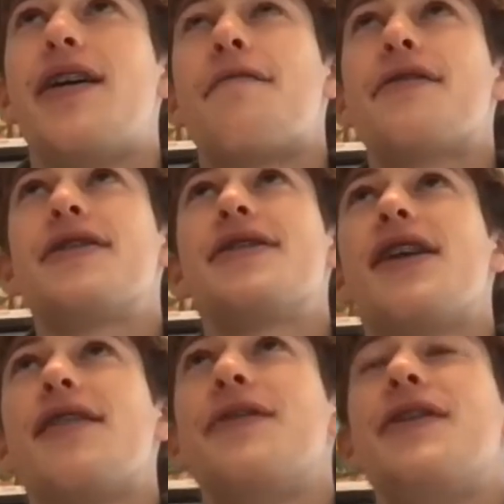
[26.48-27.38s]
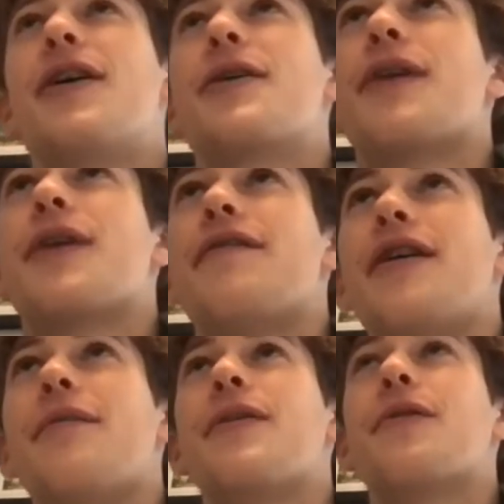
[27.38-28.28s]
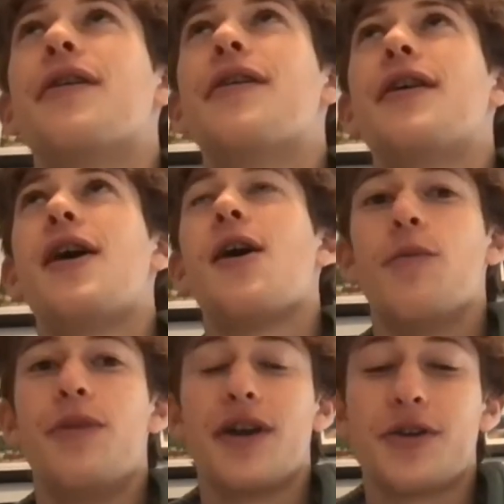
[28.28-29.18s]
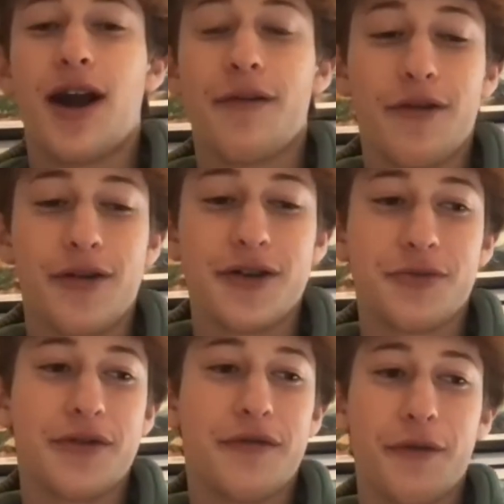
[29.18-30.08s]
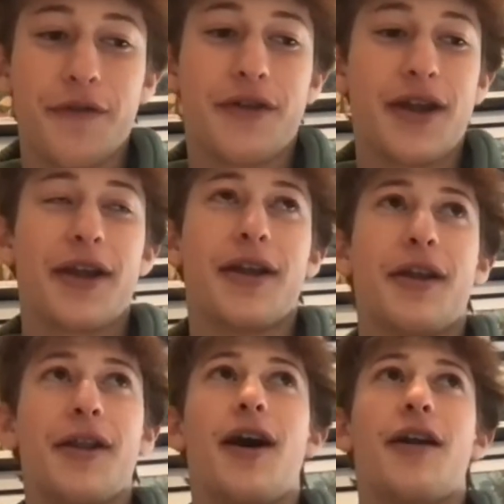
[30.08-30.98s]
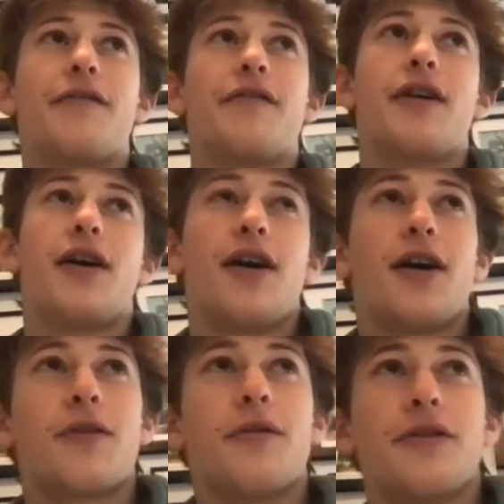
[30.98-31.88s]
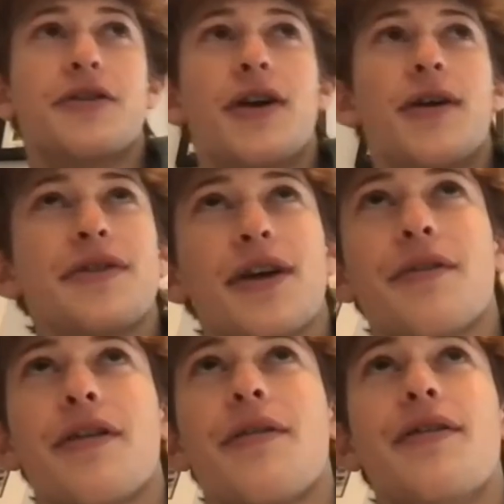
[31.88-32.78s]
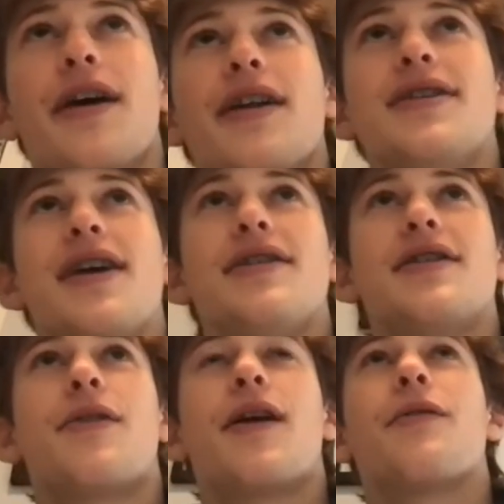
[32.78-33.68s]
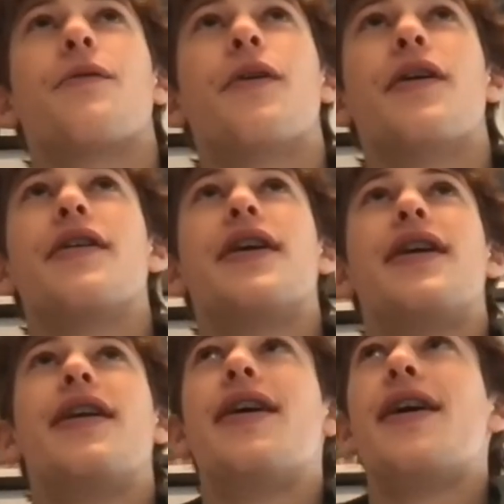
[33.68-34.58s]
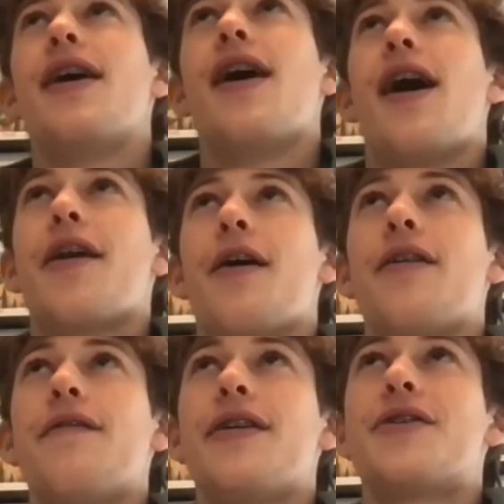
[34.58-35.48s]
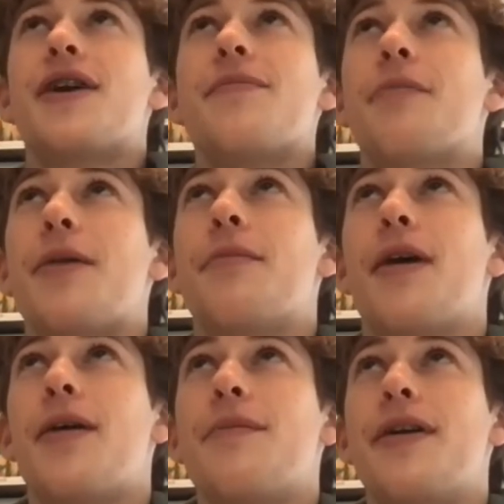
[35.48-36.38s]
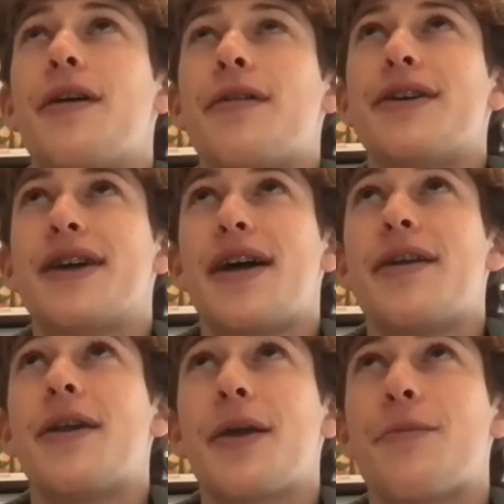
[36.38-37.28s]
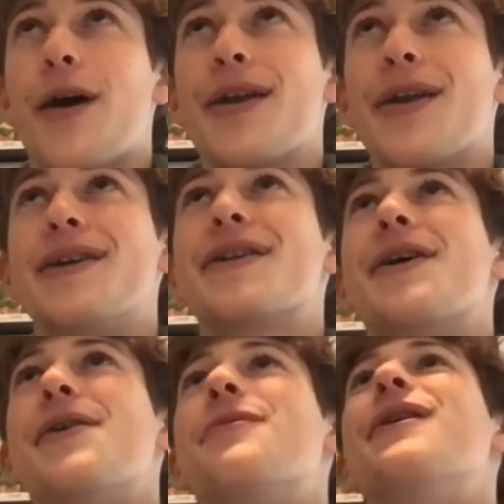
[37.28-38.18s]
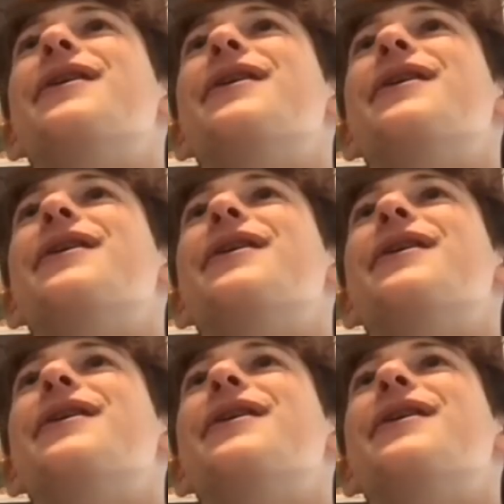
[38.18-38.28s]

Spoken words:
Ever since I've been young, my family we're big travelers. We've taken a lot of cool trips like within the United States and around the world. And on all of our trips, my mom had always had like brought a nice camera